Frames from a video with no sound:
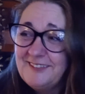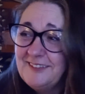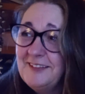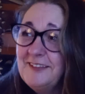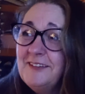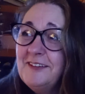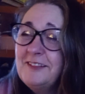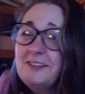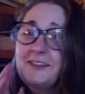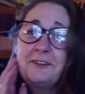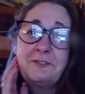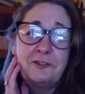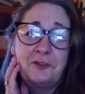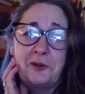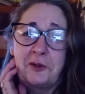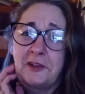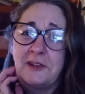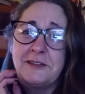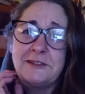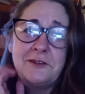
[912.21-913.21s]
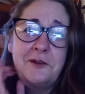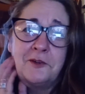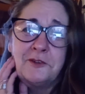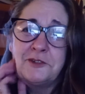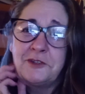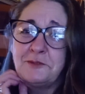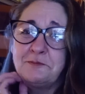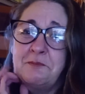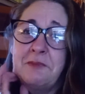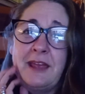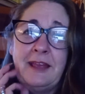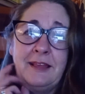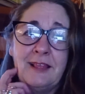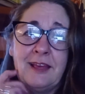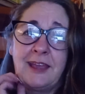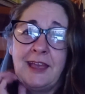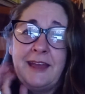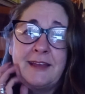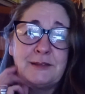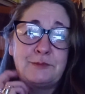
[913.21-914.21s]
Thank fuck it's not just me
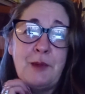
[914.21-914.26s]
that gets